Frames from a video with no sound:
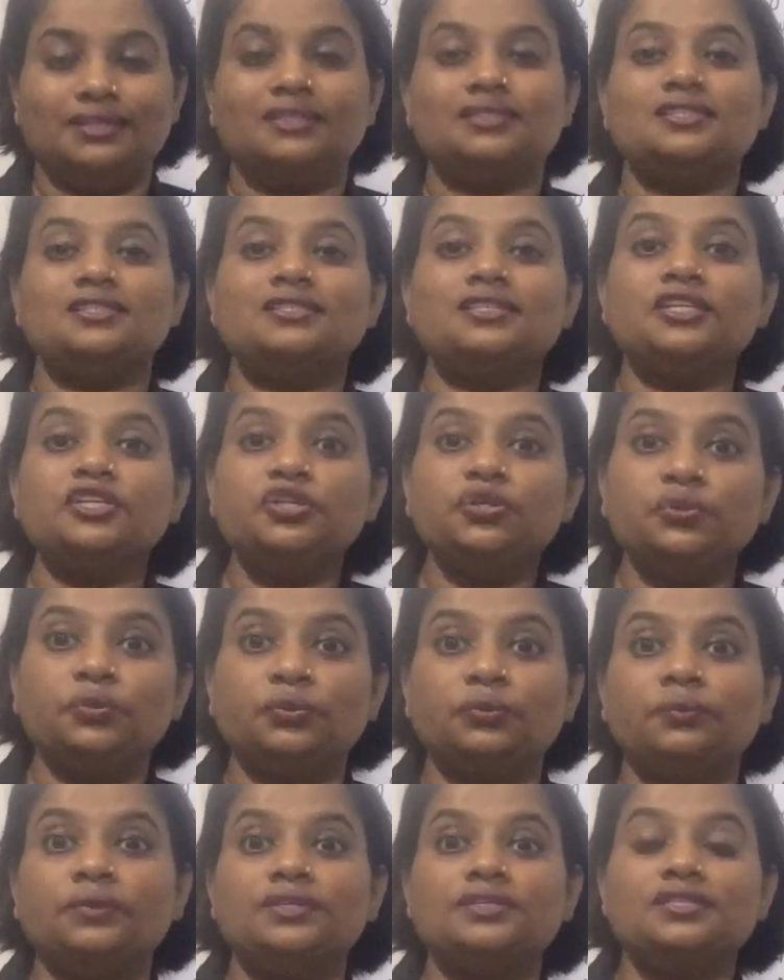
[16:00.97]
That is the
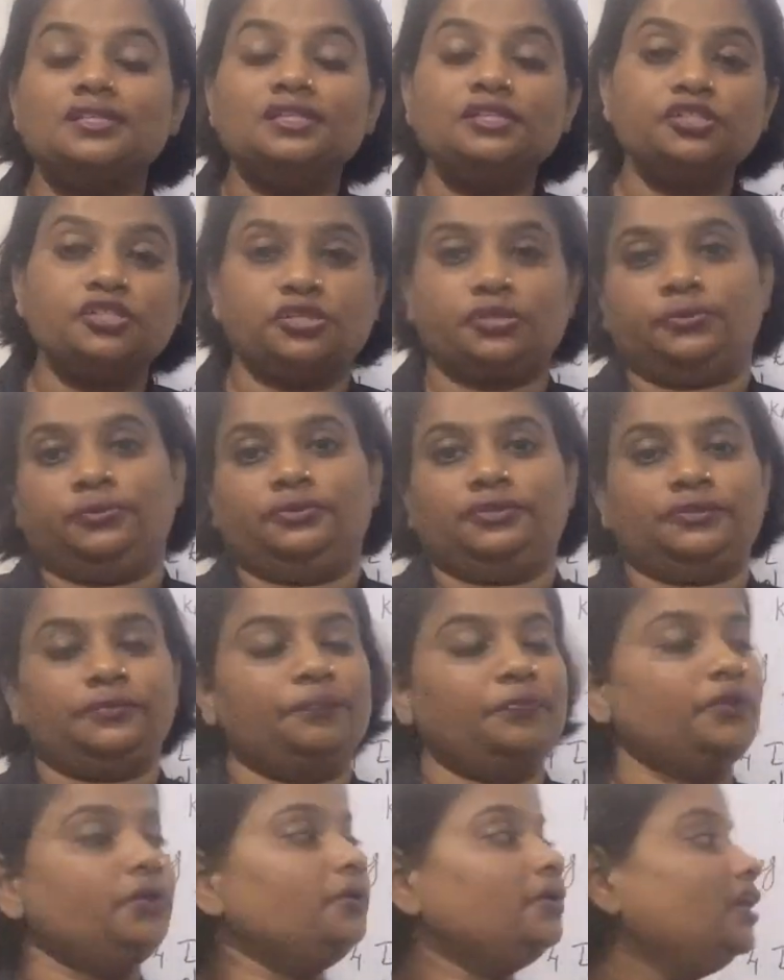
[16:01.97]
universal truth.
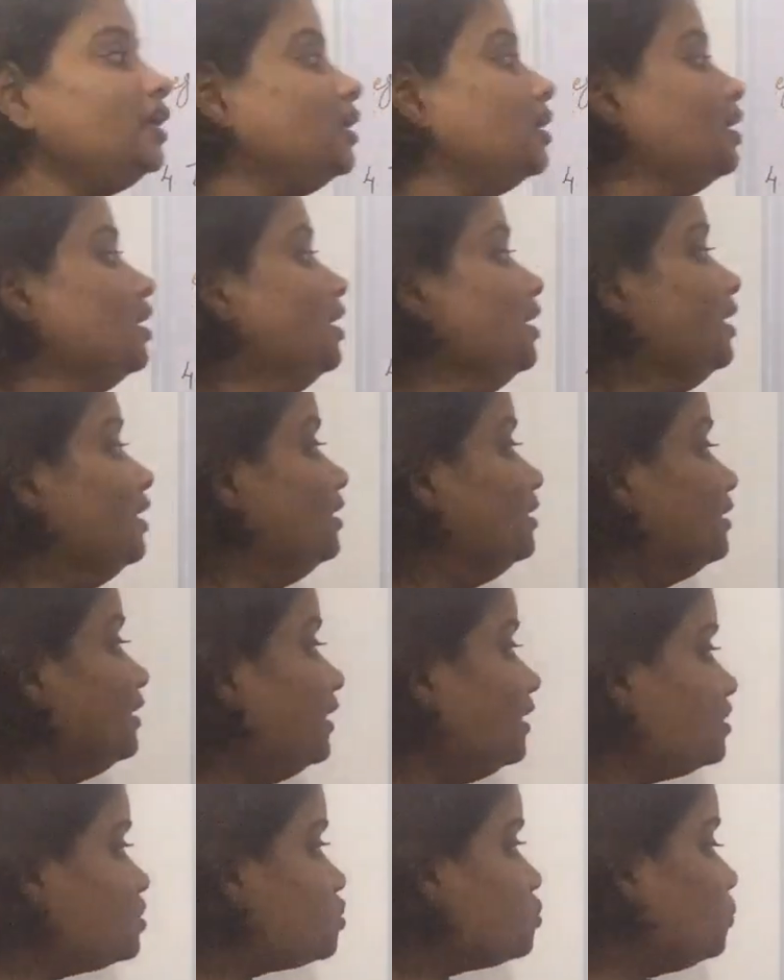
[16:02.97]
Okay,
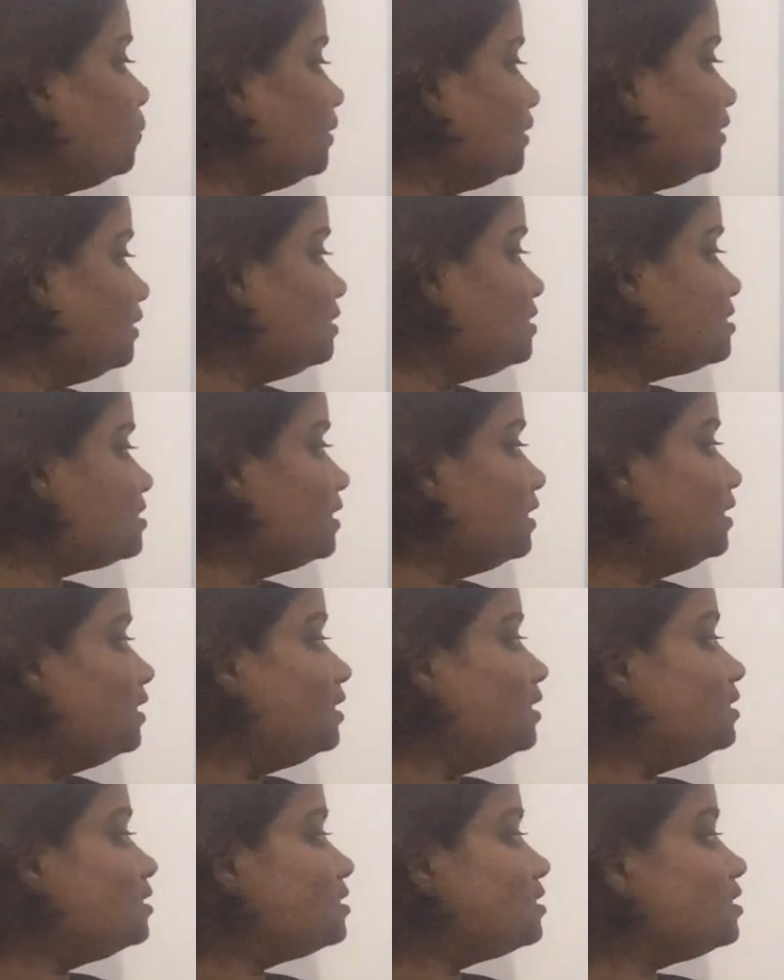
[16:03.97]
next one is,
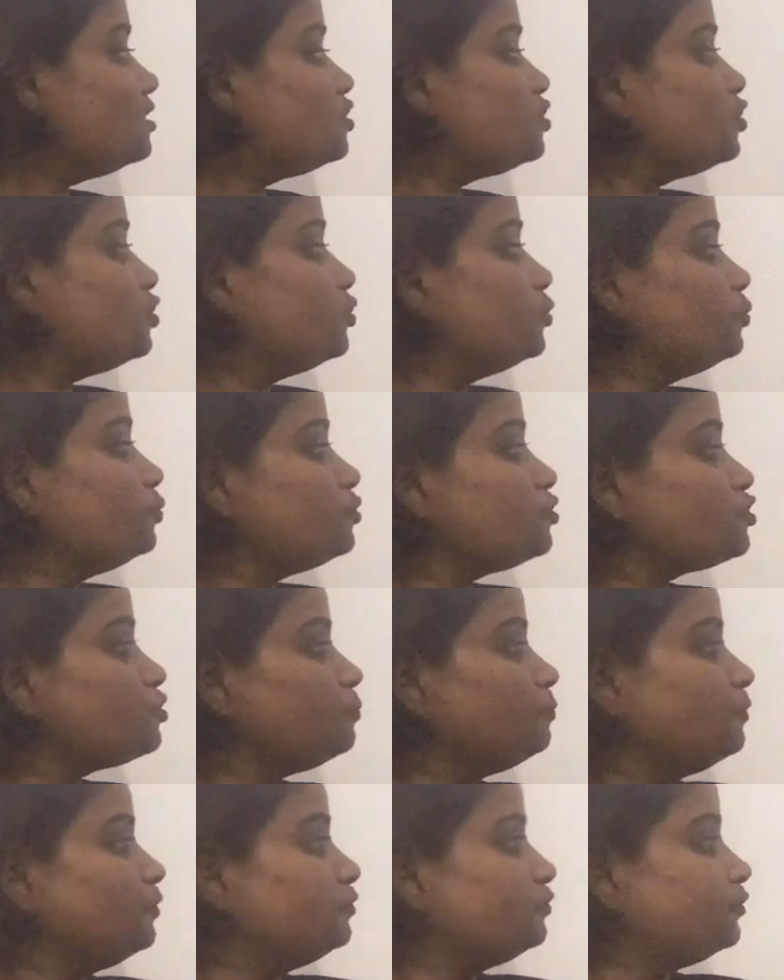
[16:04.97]
it is
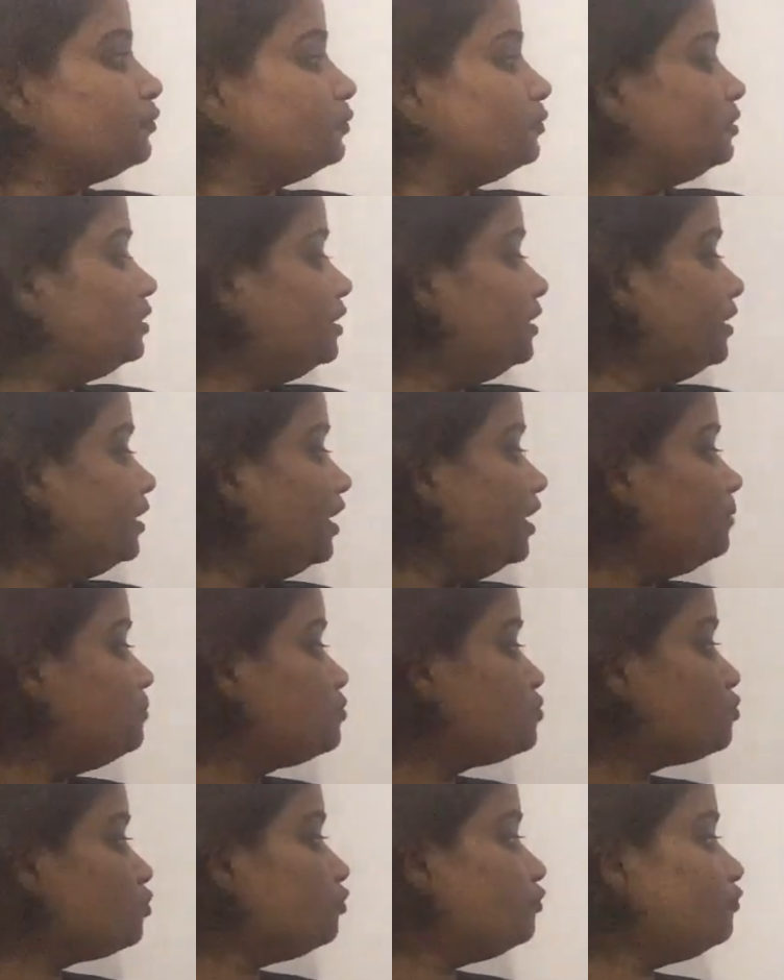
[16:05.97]
used before the
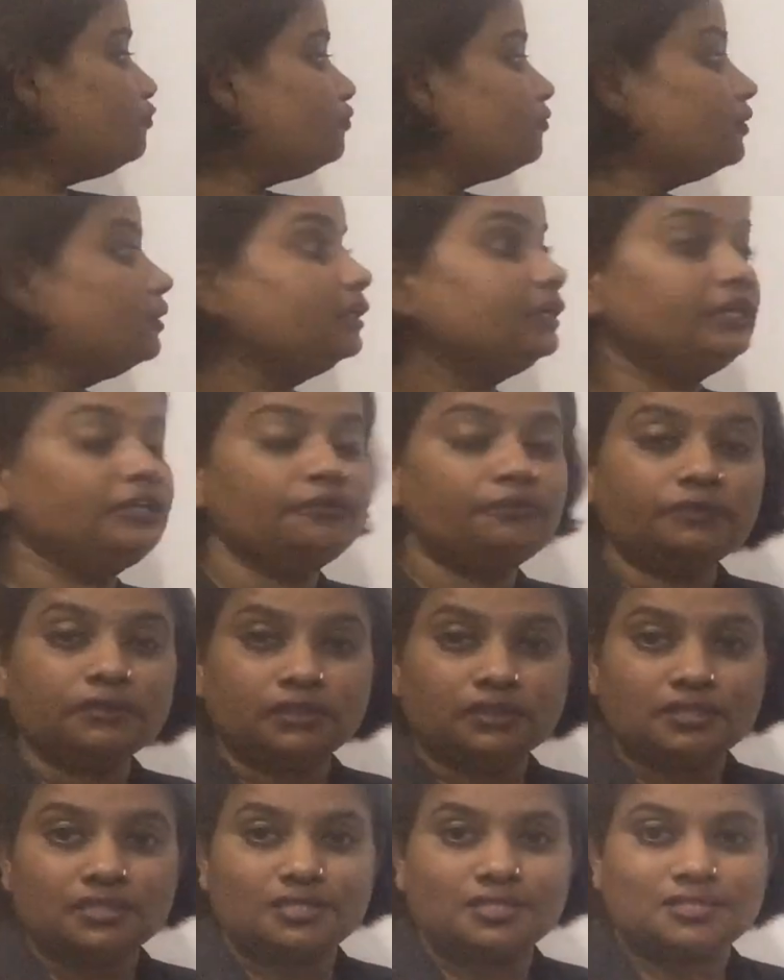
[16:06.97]
names of
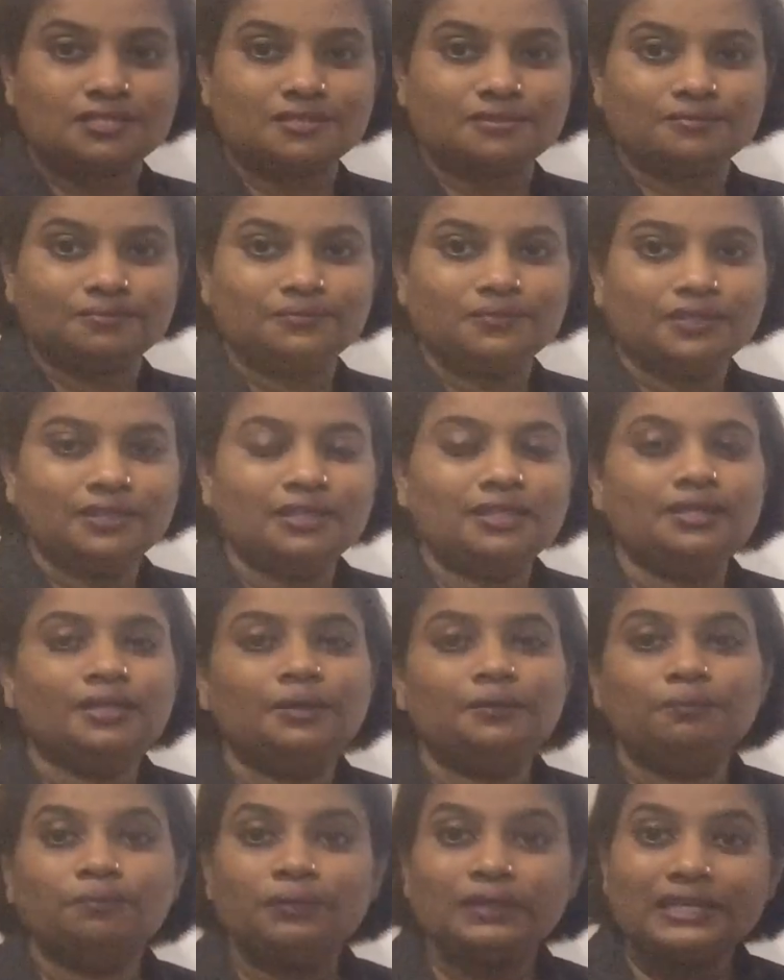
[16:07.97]
rivers.
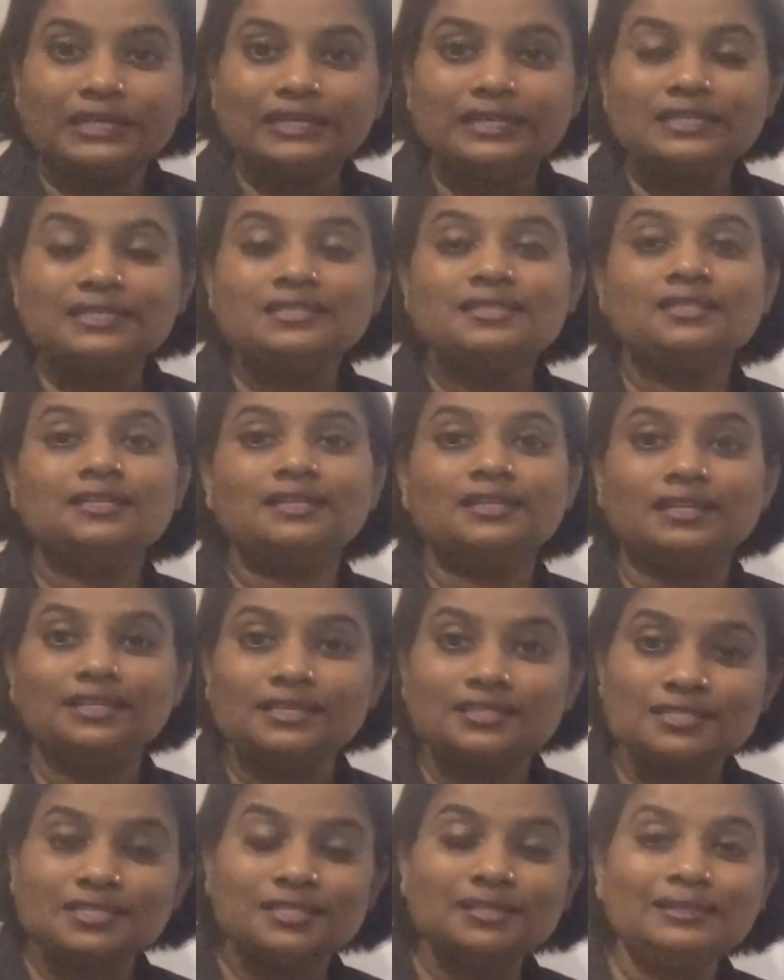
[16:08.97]
Please
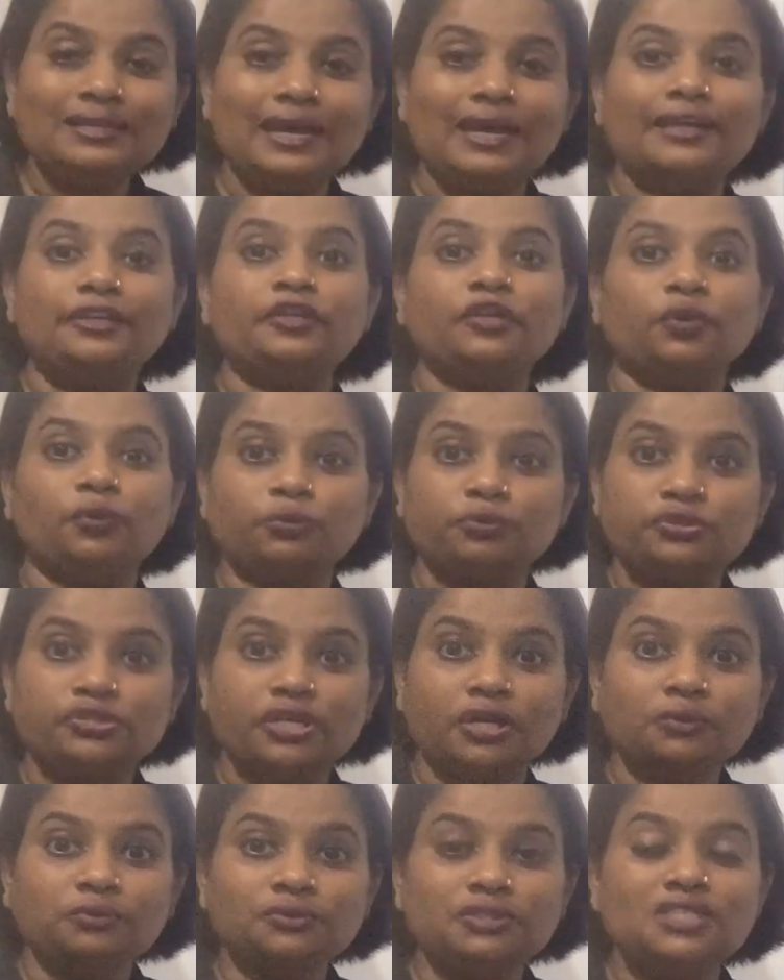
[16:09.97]
listen and note
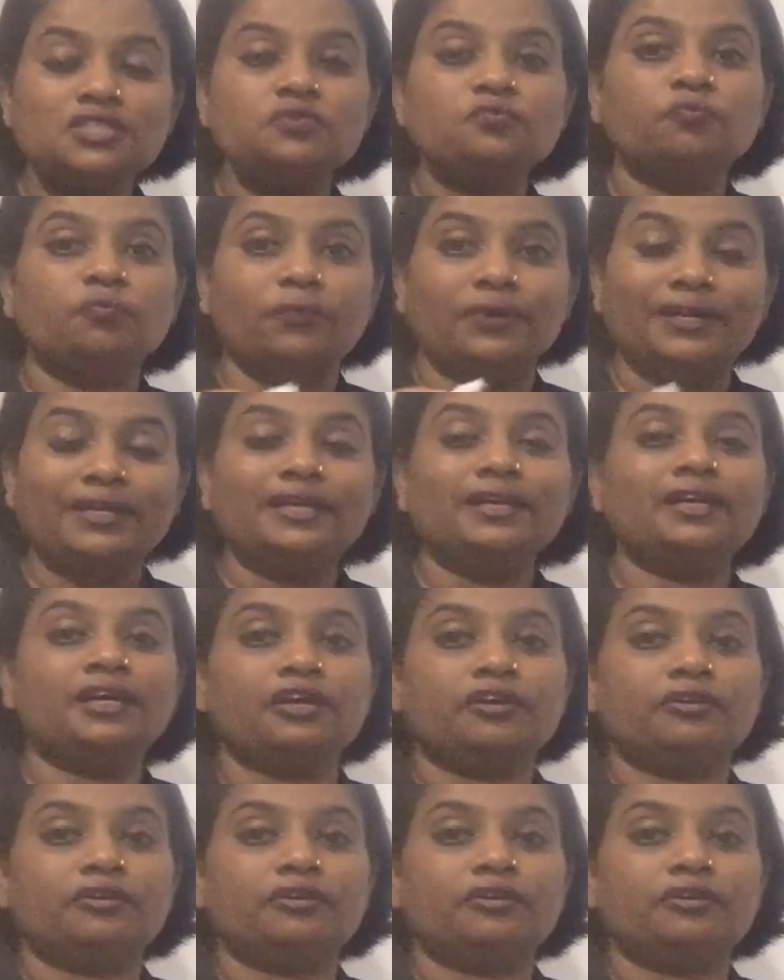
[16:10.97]
down this very